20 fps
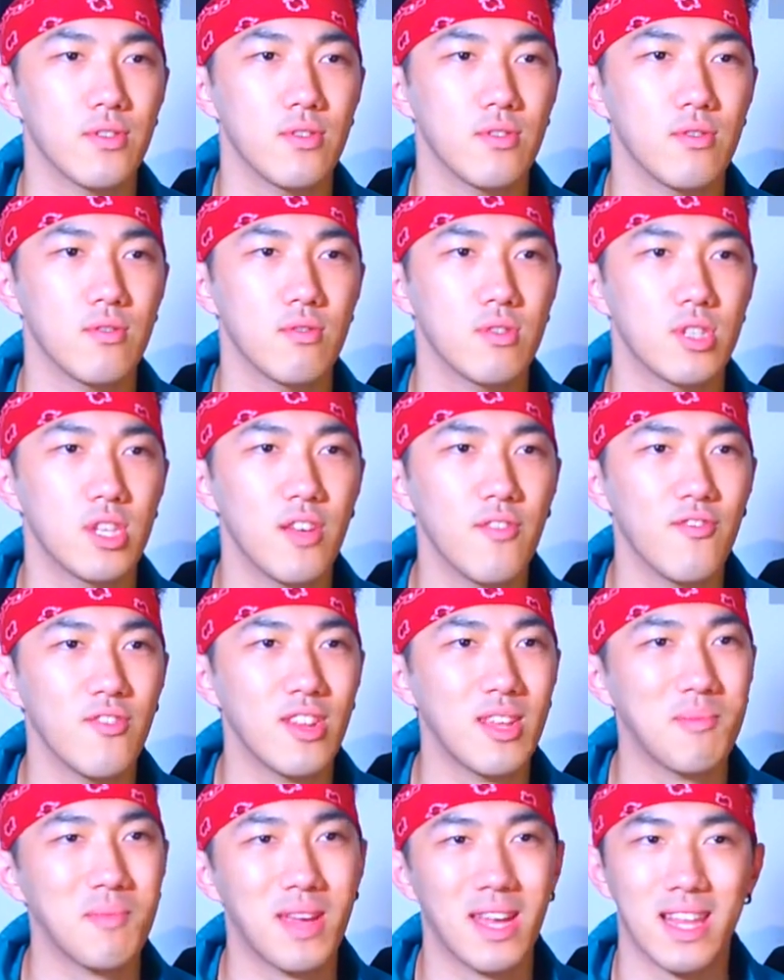
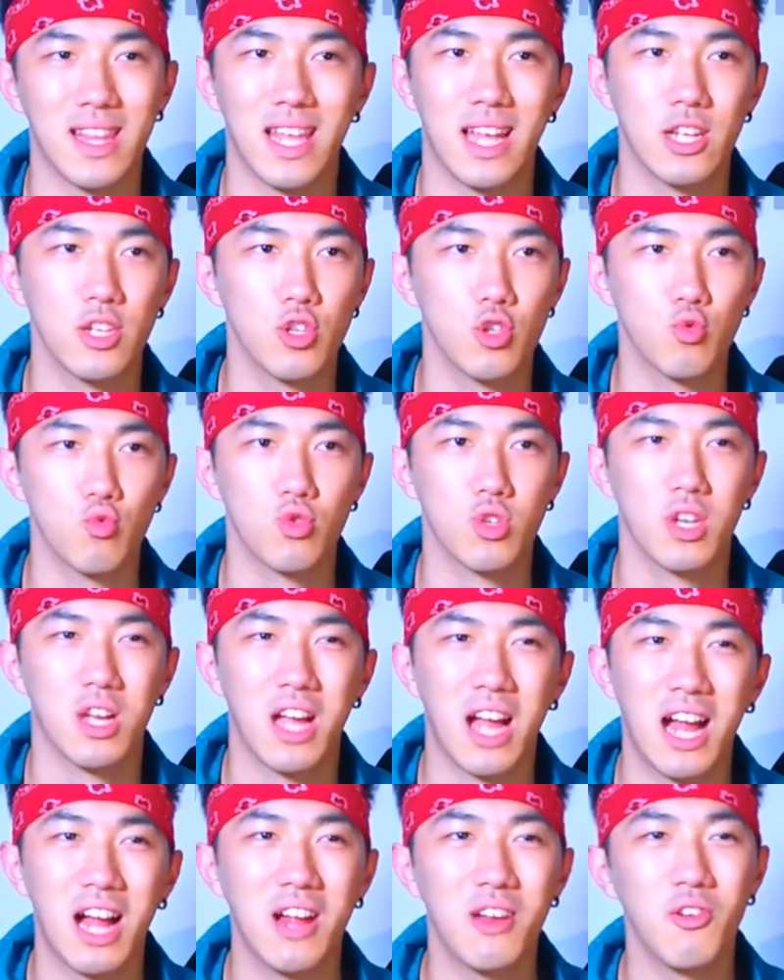Tiffany, man, I just,
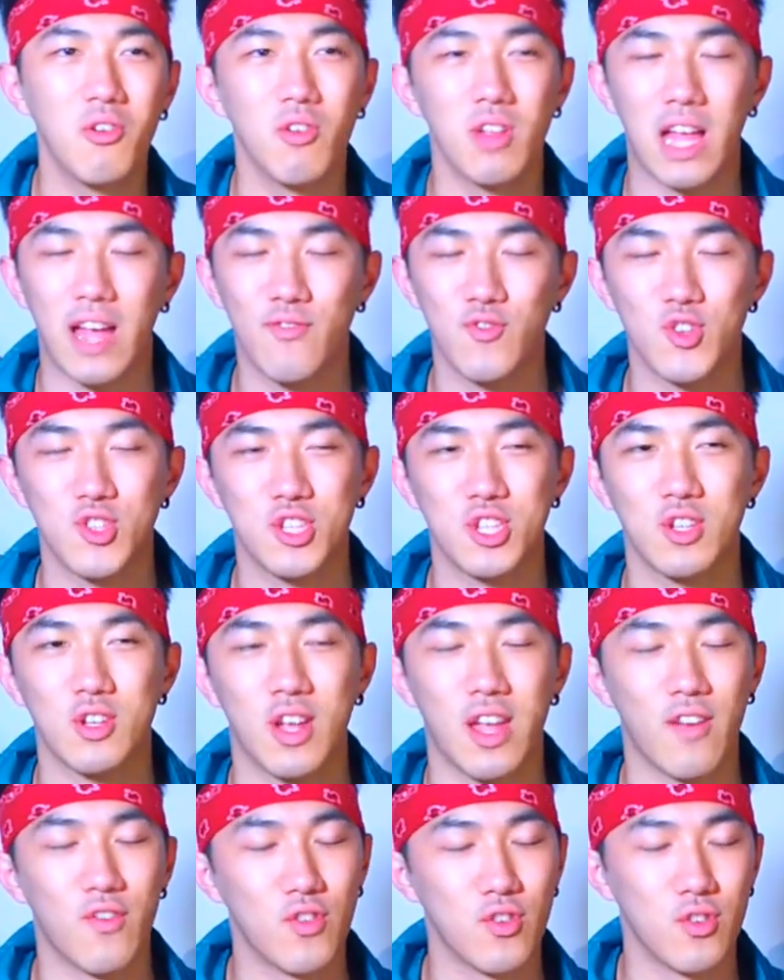I don't know, ever,
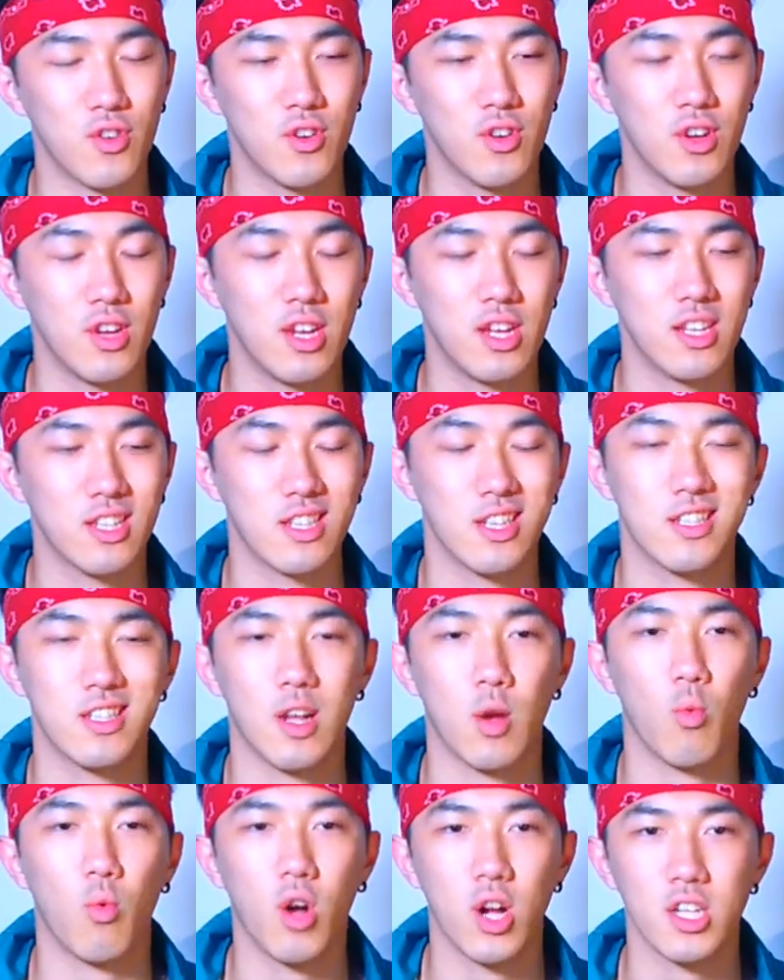ever since I
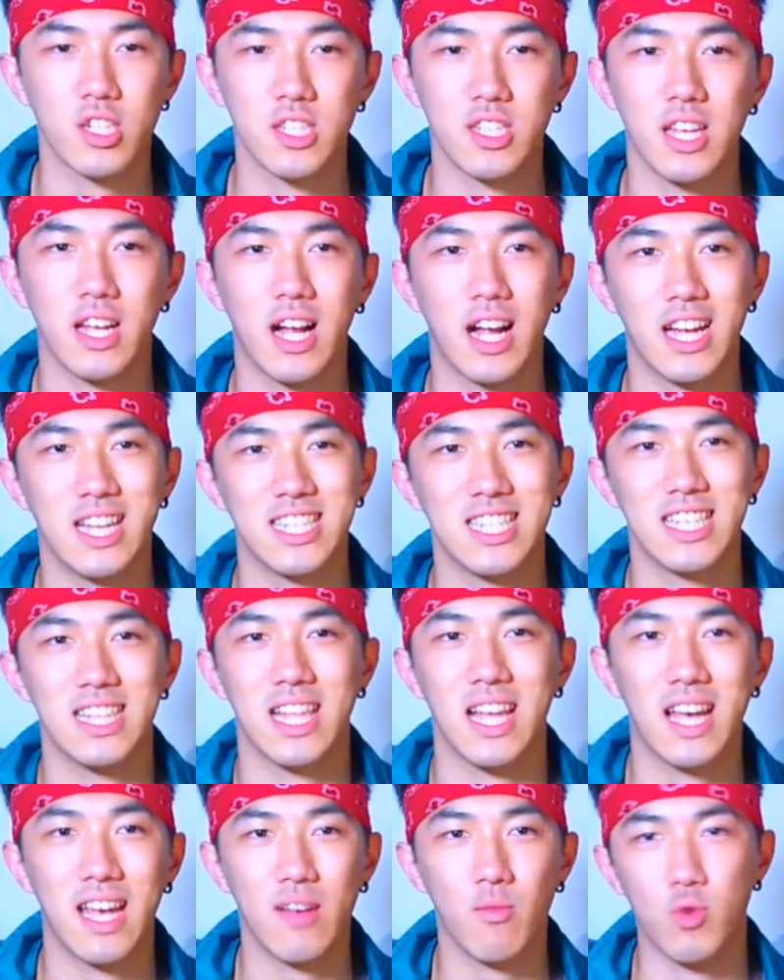watched that IG
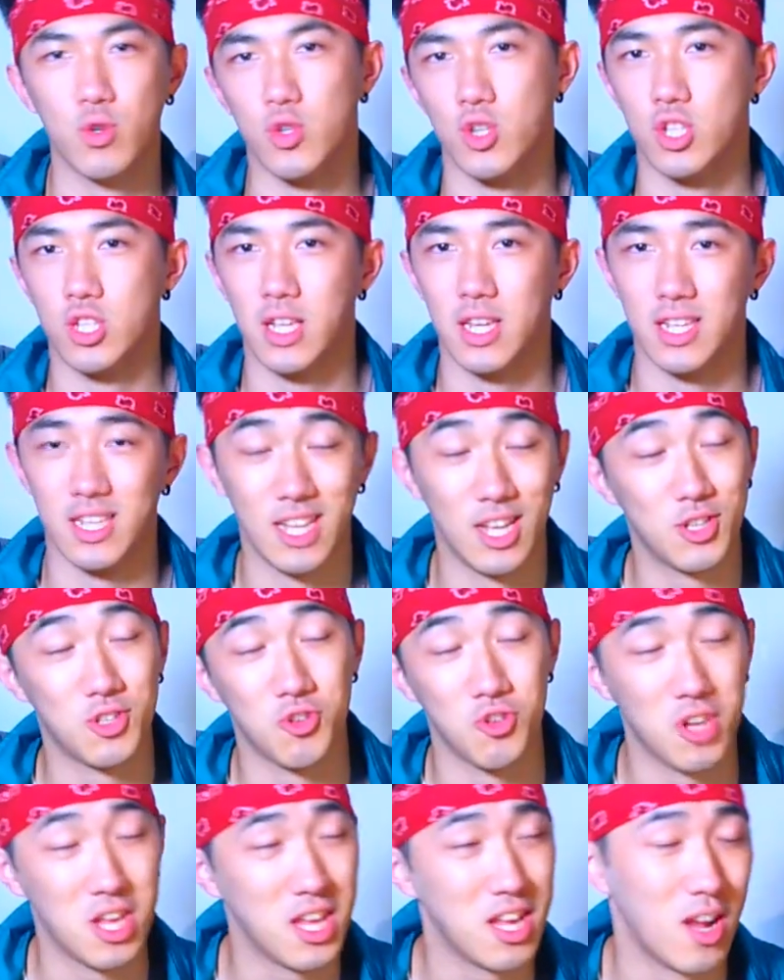live, which is like
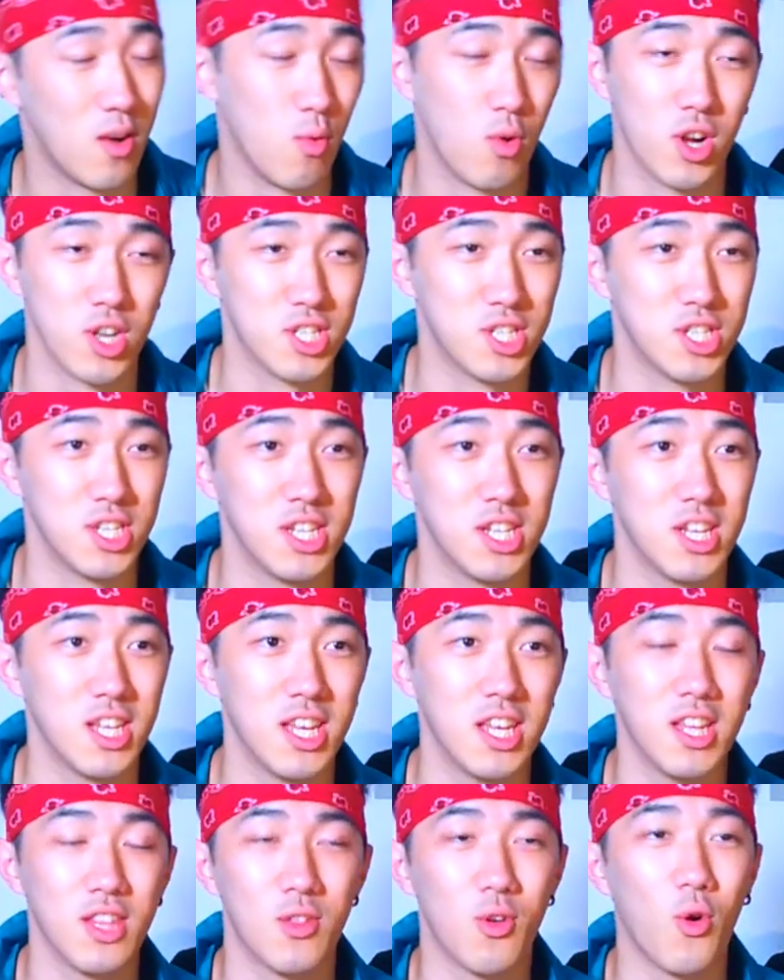yesterday, I watched it,
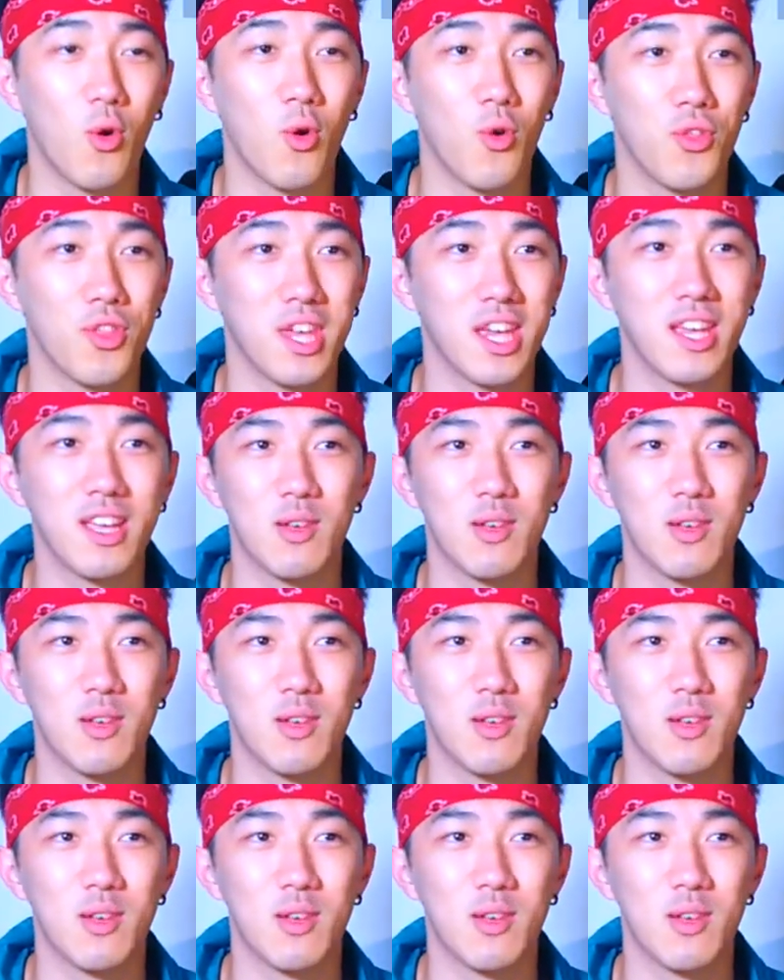the whole thing.